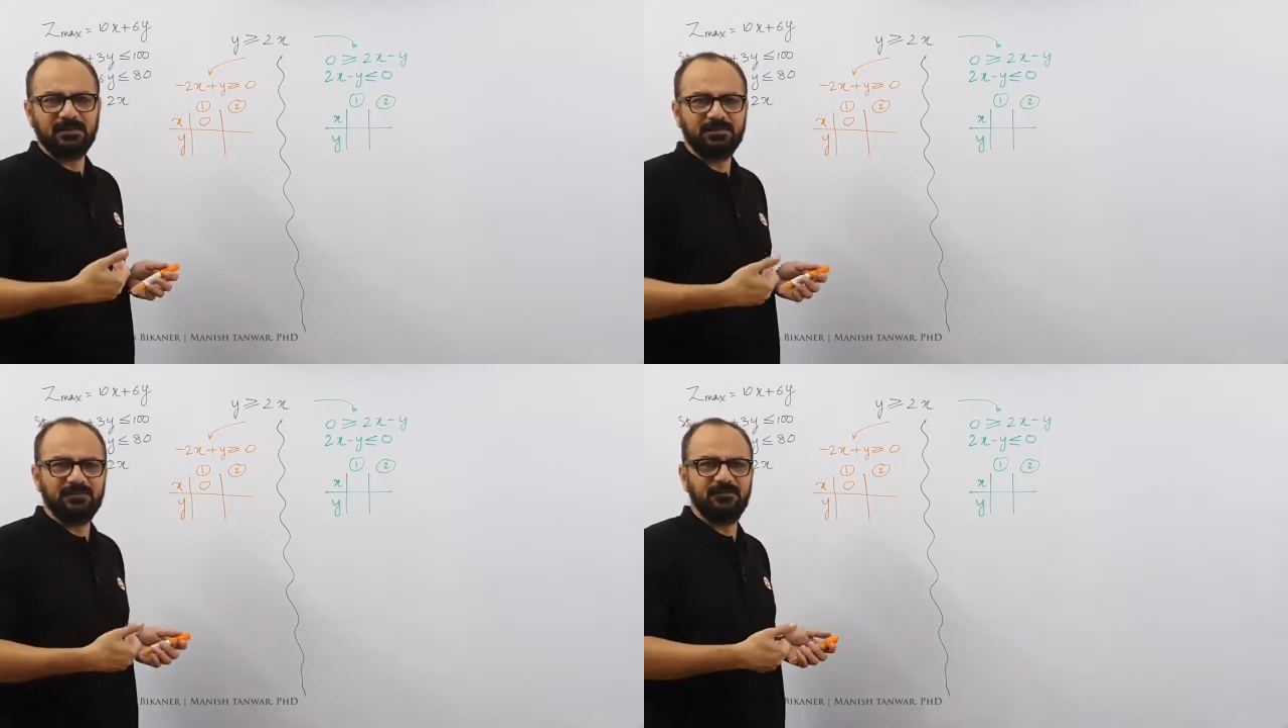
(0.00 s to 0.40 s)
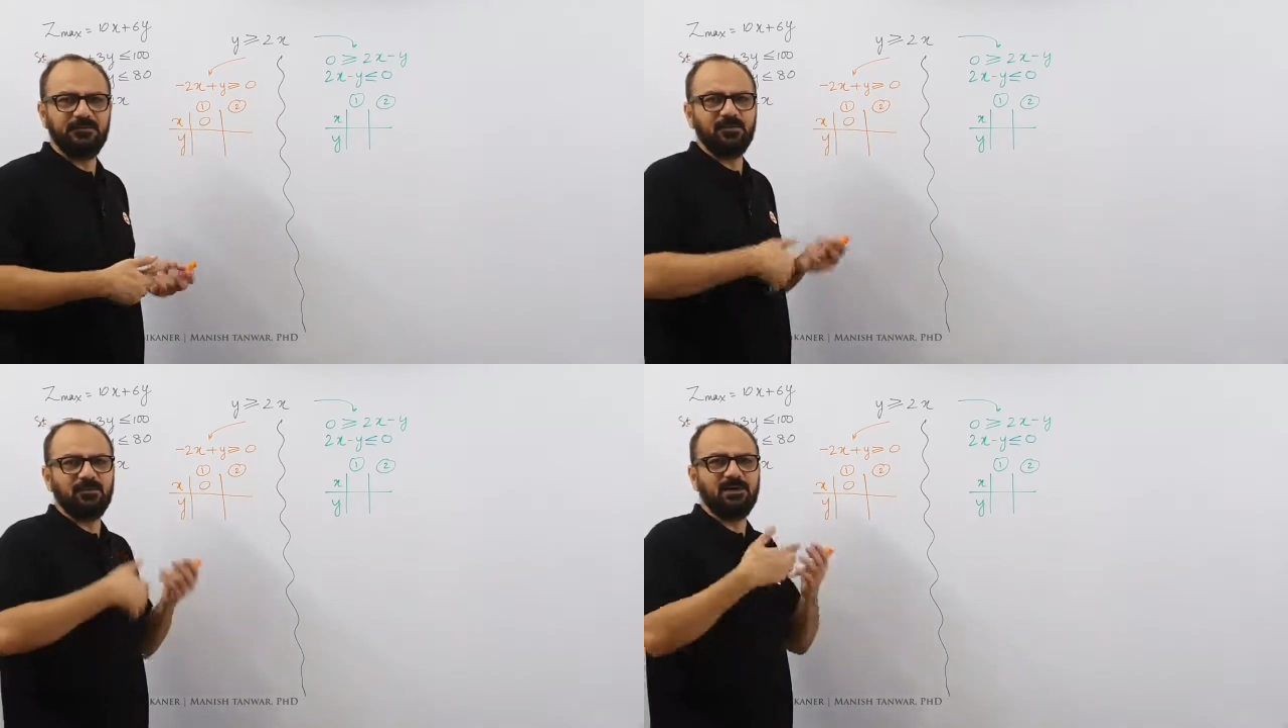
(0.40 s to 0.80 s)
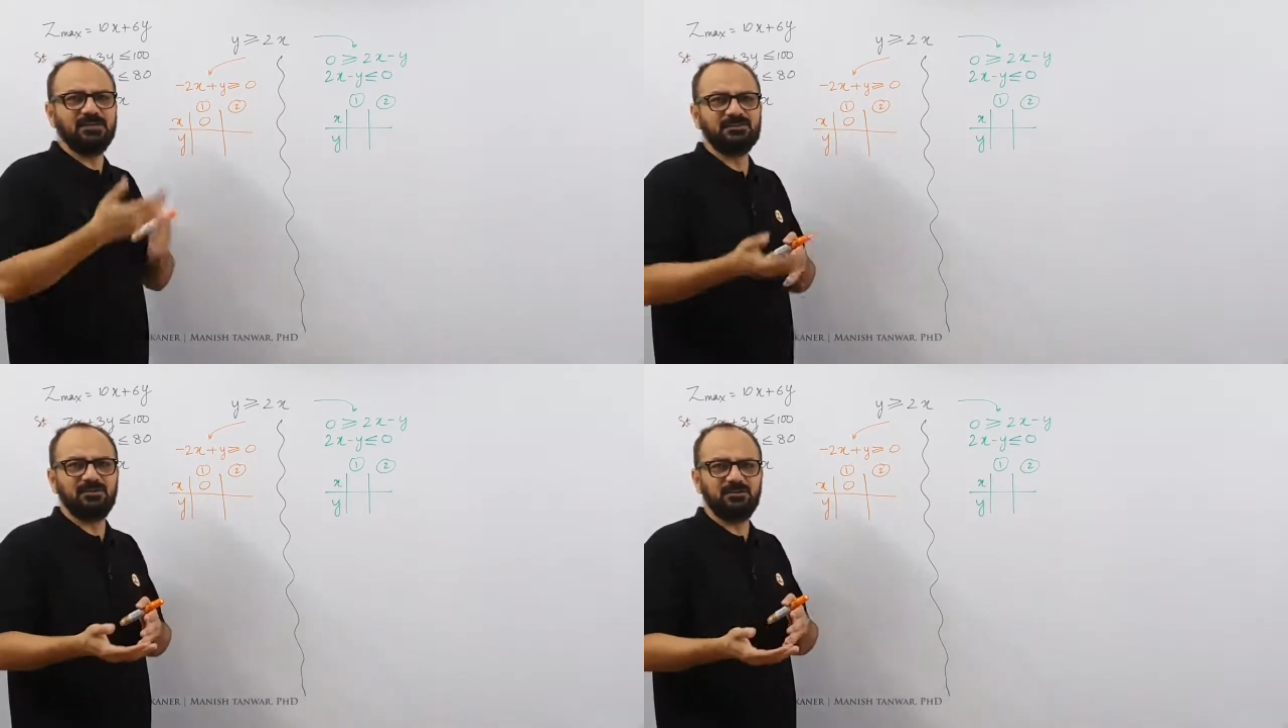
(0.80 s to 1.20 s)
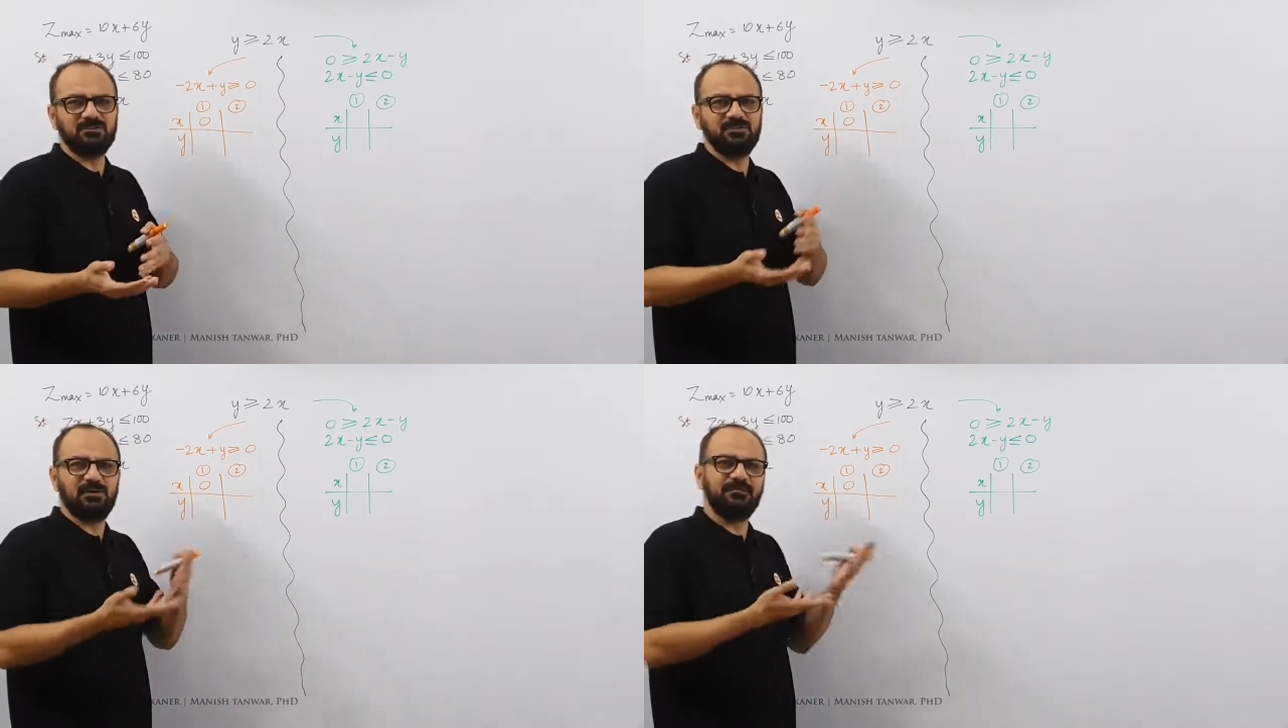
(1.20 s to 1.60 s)
then we put y is equal to
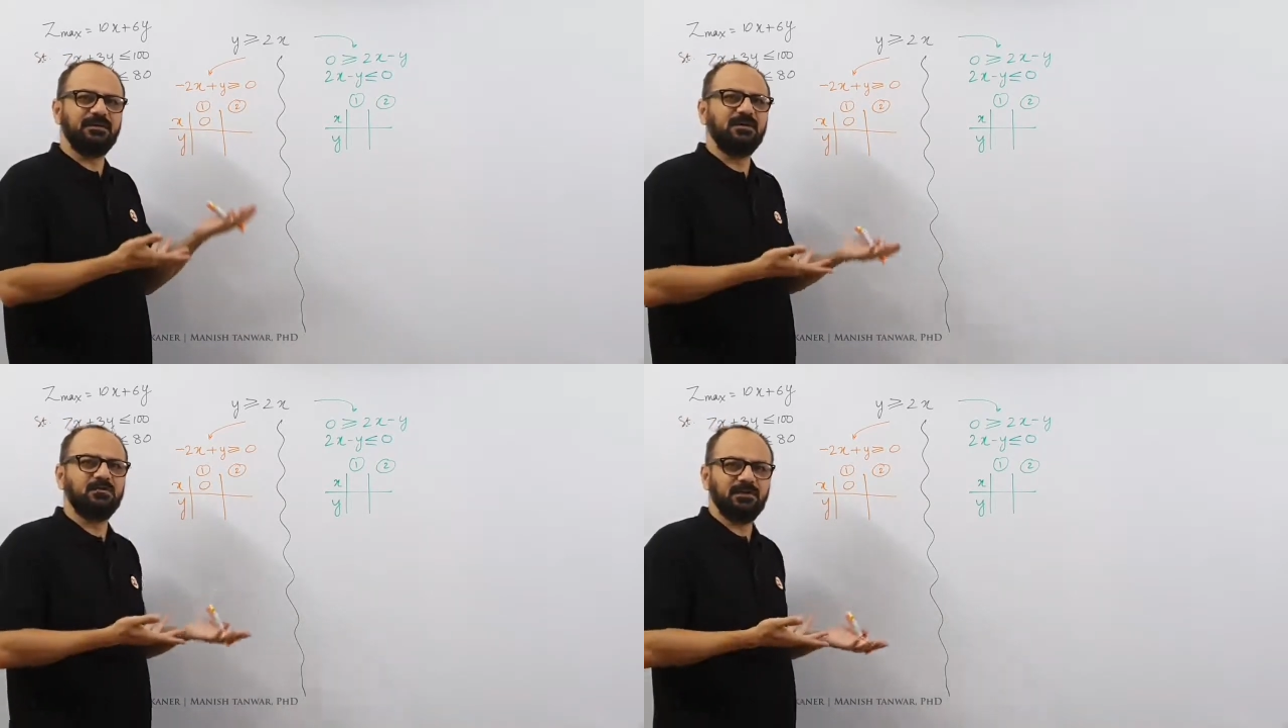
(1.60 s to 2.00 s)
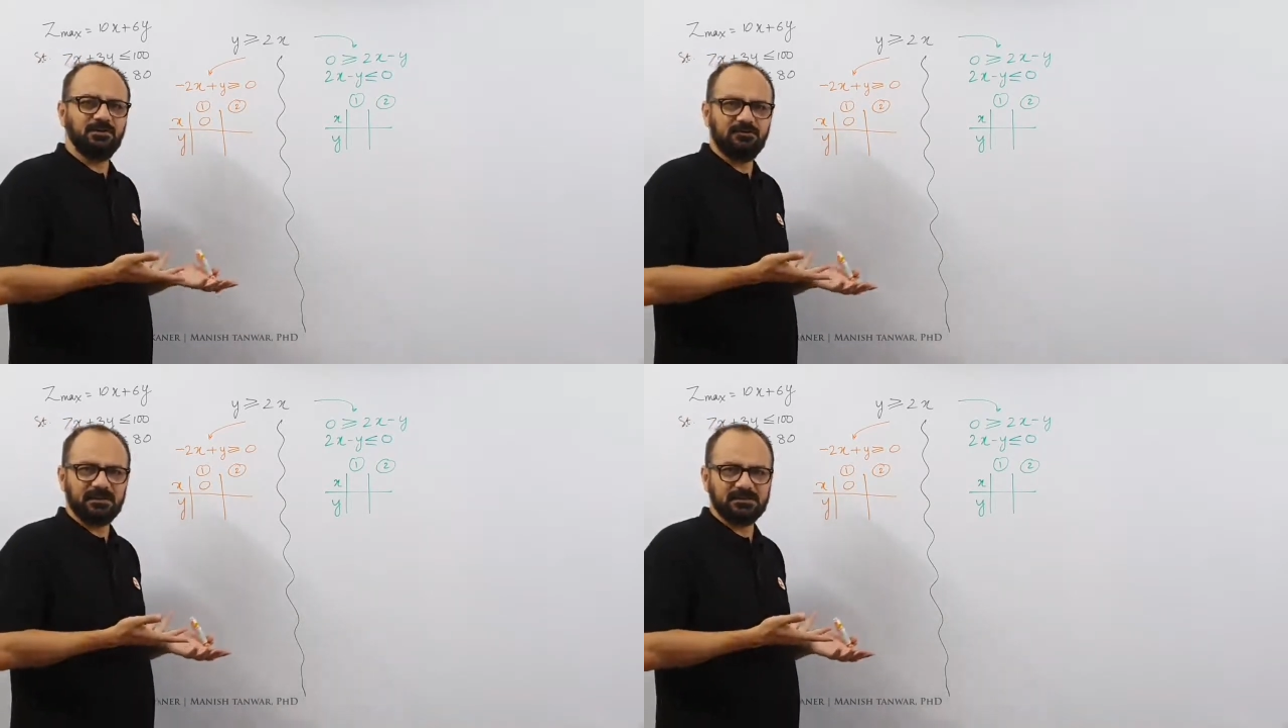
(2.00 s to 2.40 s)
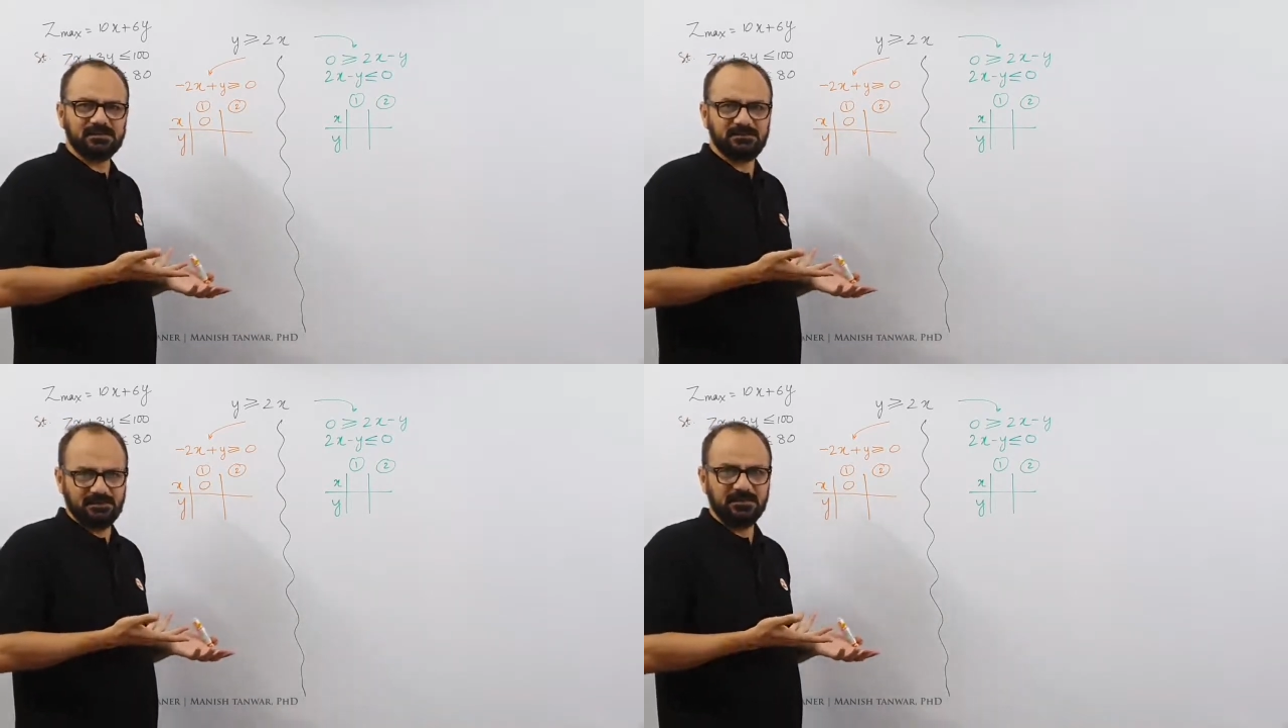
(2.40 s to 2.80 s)
0 and find out value of x.